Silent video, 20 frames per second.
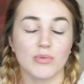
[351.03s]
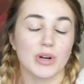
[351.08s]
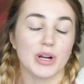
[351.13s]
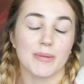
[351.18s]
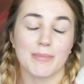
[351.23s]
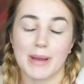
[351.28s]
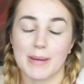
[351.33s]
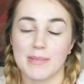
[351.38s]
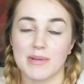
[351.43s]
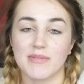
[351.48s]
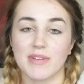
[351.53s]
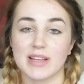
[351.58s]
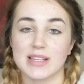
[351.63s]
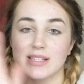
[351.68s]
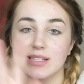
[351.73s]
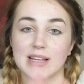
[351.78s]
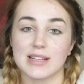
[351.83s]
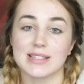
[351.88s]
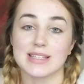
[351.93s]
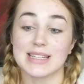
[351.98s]
where
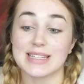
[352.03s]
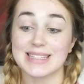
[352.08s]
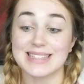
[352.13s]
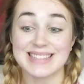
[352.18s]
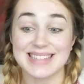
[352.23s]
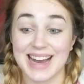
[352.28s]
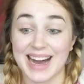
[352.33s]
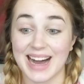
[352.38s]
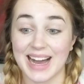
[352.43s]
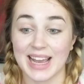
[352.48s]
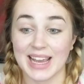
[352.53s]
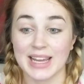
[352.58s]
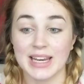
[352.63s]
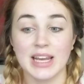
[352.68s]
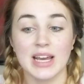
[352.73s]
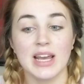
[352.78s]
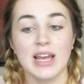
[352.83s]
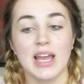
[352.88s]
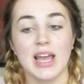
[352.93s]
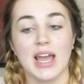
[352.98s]
Babyface Nelson
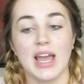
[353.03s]
died,